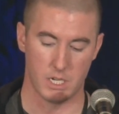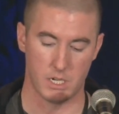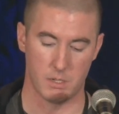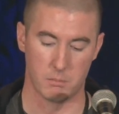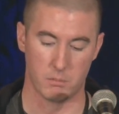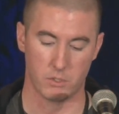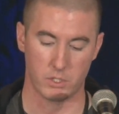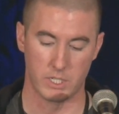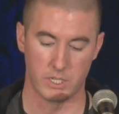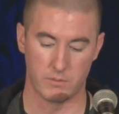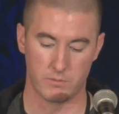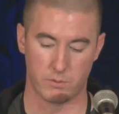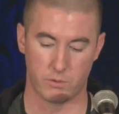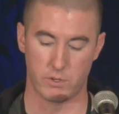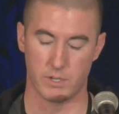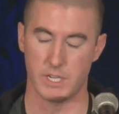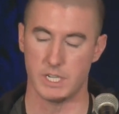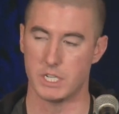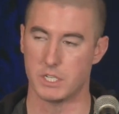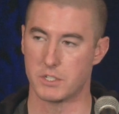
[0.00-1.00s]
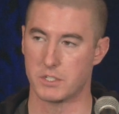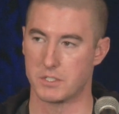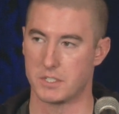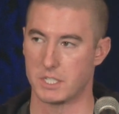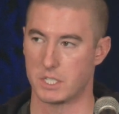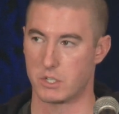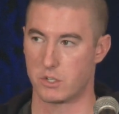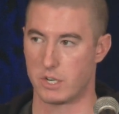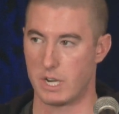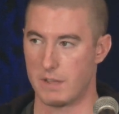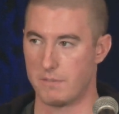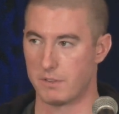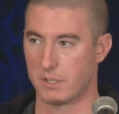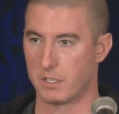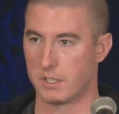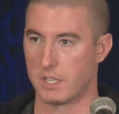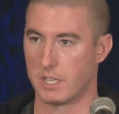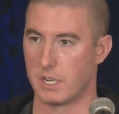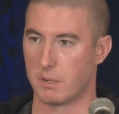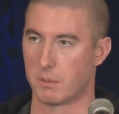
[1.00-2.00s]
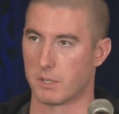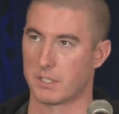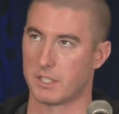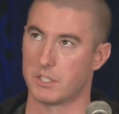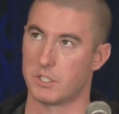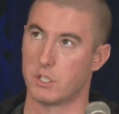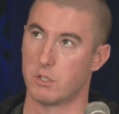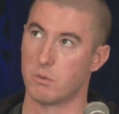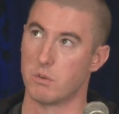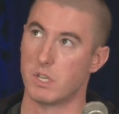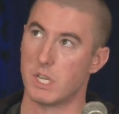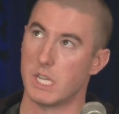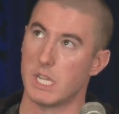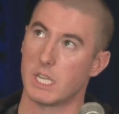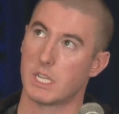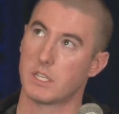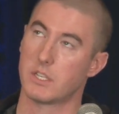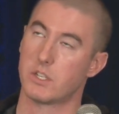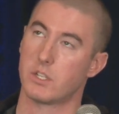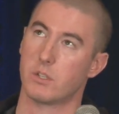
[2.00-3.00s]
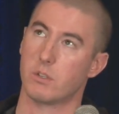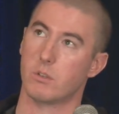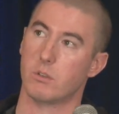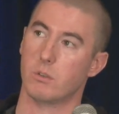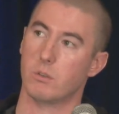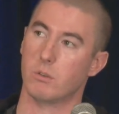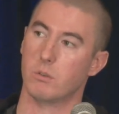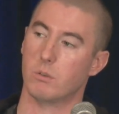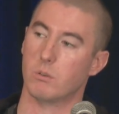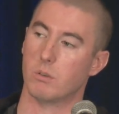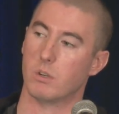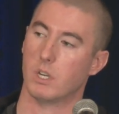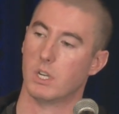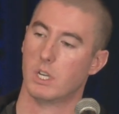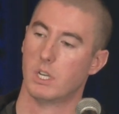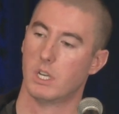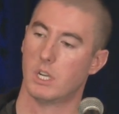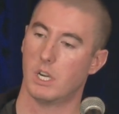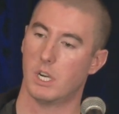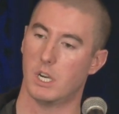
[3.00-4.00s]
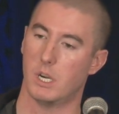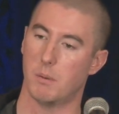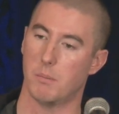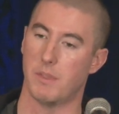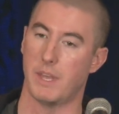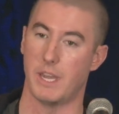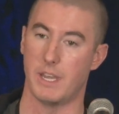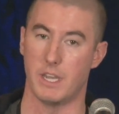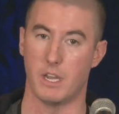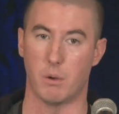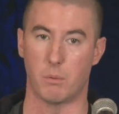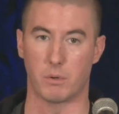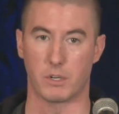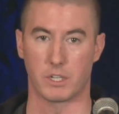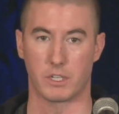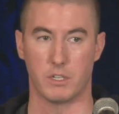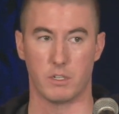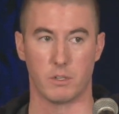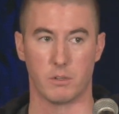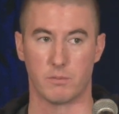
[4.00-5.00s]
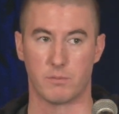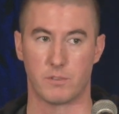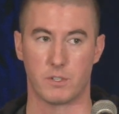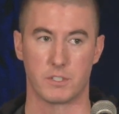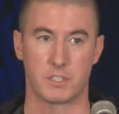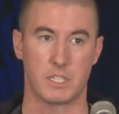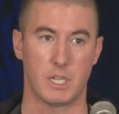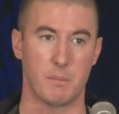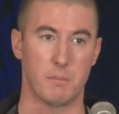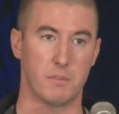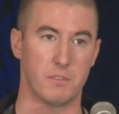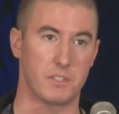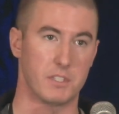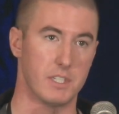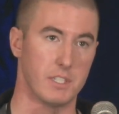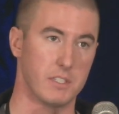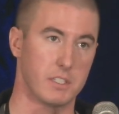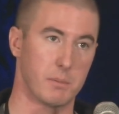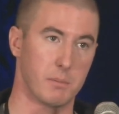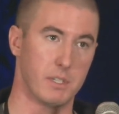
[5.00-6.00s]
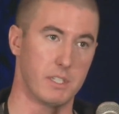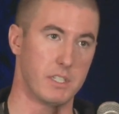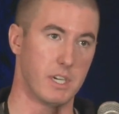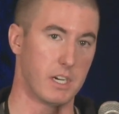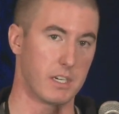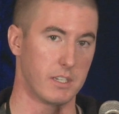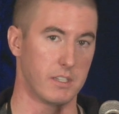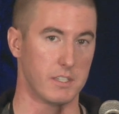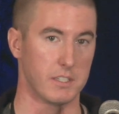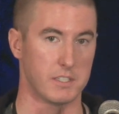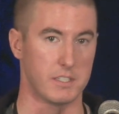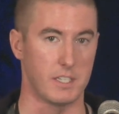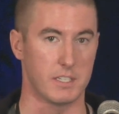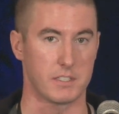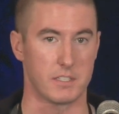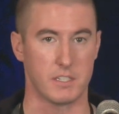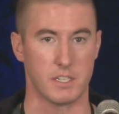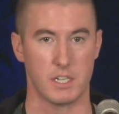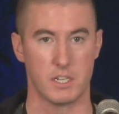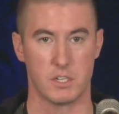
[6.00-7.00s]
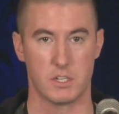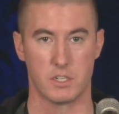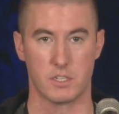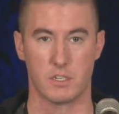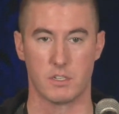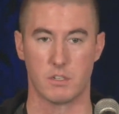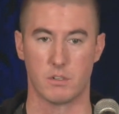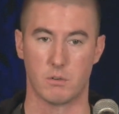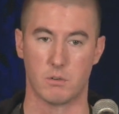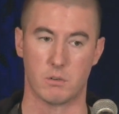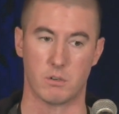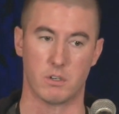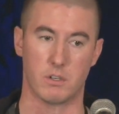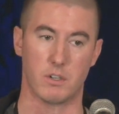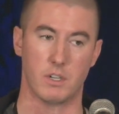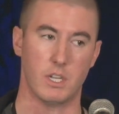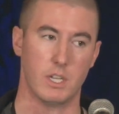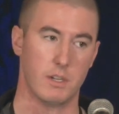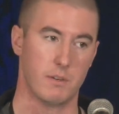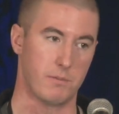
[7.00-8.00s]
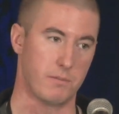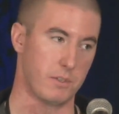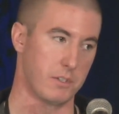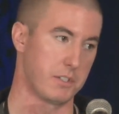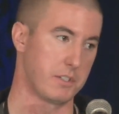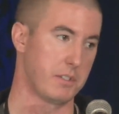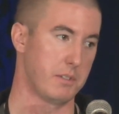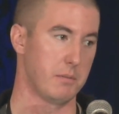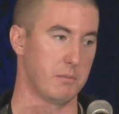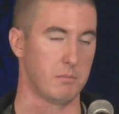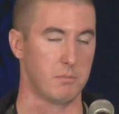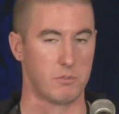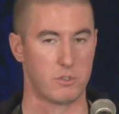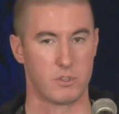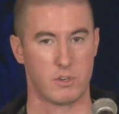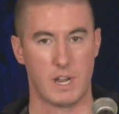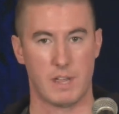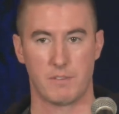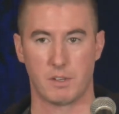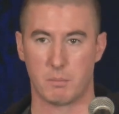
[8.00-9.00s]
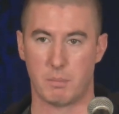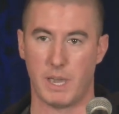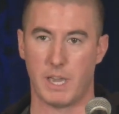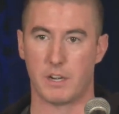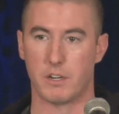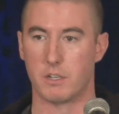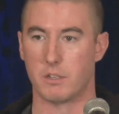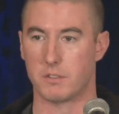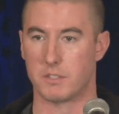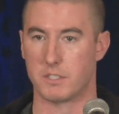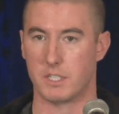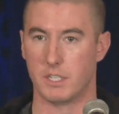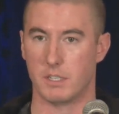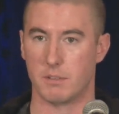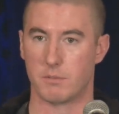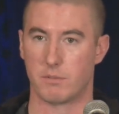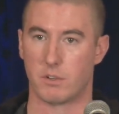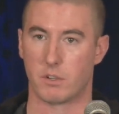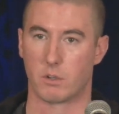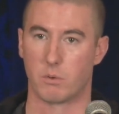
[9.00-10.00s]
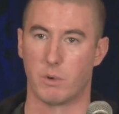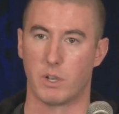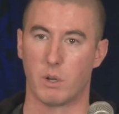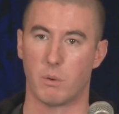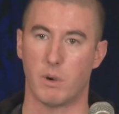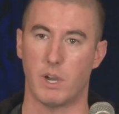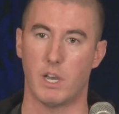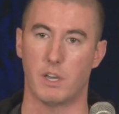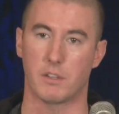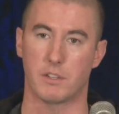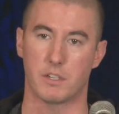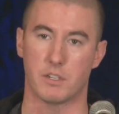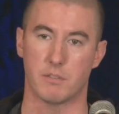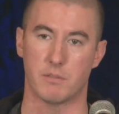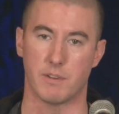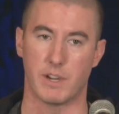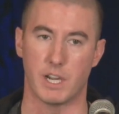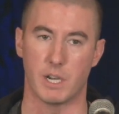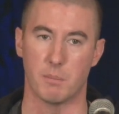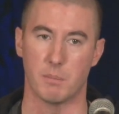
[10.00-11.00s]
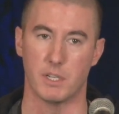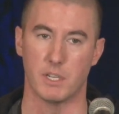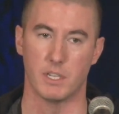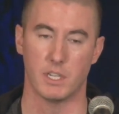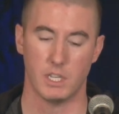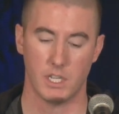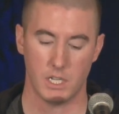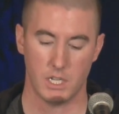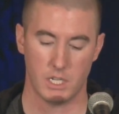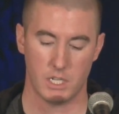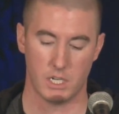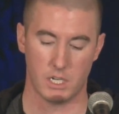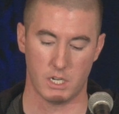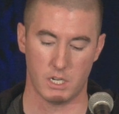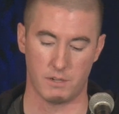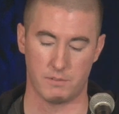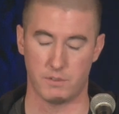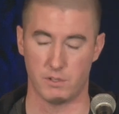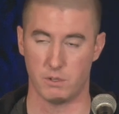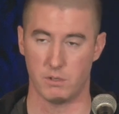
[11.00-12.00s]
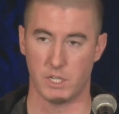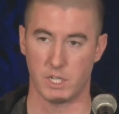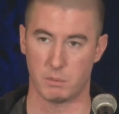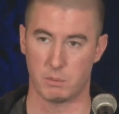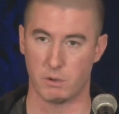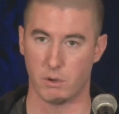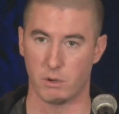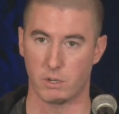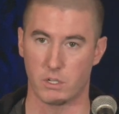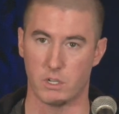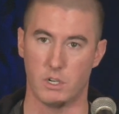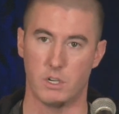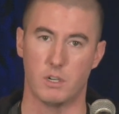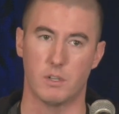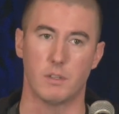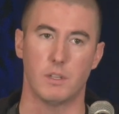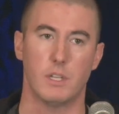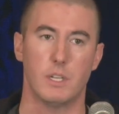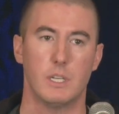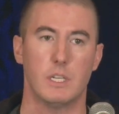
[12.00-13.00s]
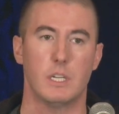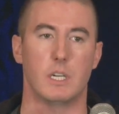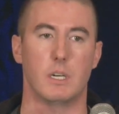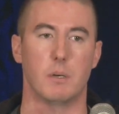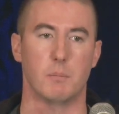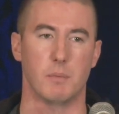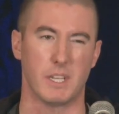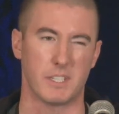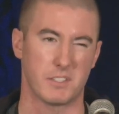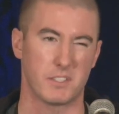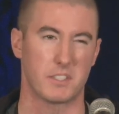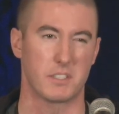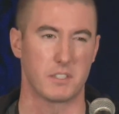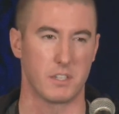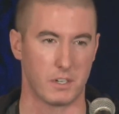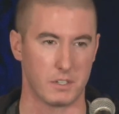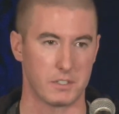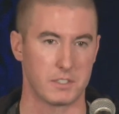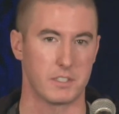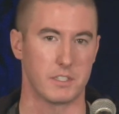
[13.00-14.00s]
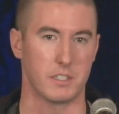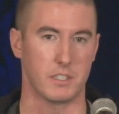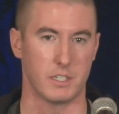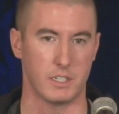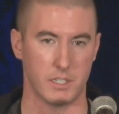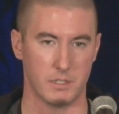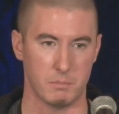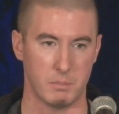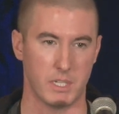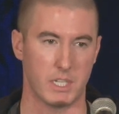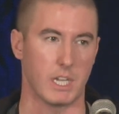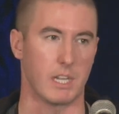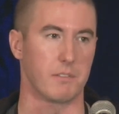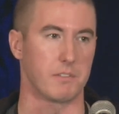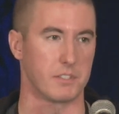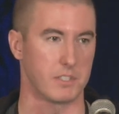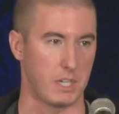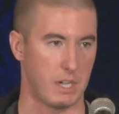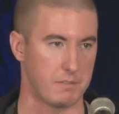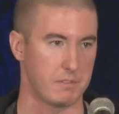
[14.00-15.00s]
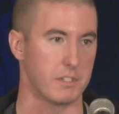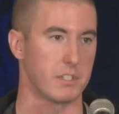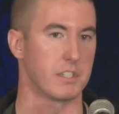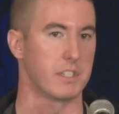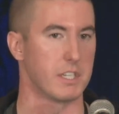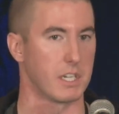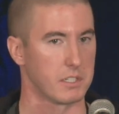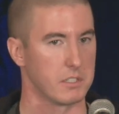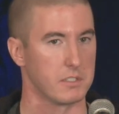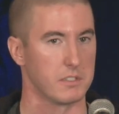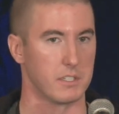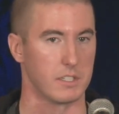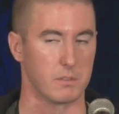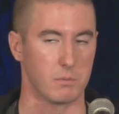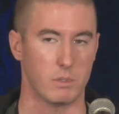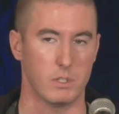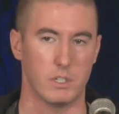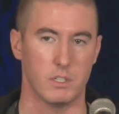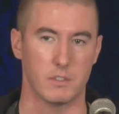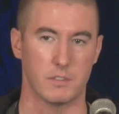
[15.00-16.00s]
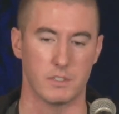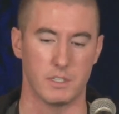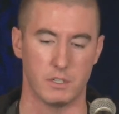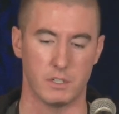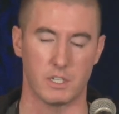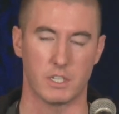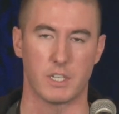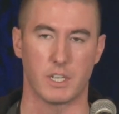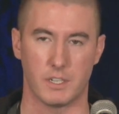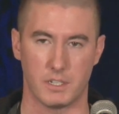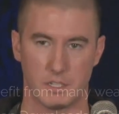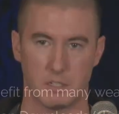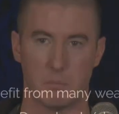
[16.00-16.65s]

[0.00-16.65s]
looking for interesting traffic on the network that's unique to that network. First time you've seen somebody talk to this destination, or first traffic pattern you've seen for quite a while in your environment for a unique protocol, that starts to be kind of softer detections as well. And you can kind of